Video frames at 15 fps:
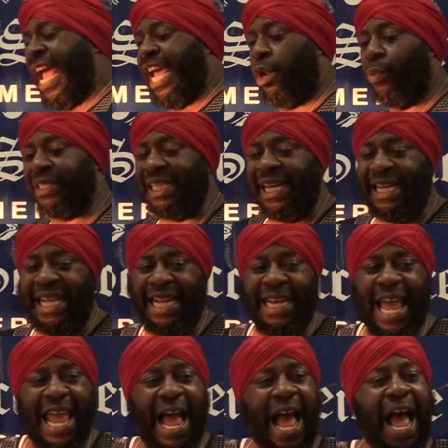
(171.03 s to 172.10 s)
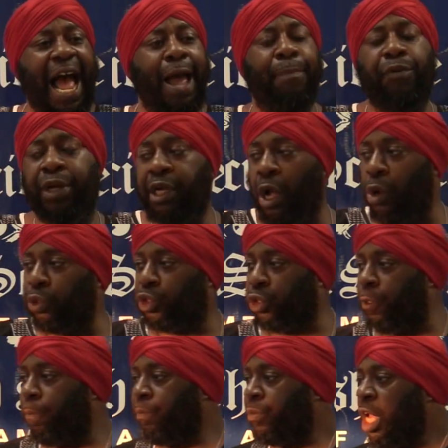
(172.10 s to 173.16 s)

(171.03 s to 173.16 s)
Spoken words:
And it was indeed a hybrid culture.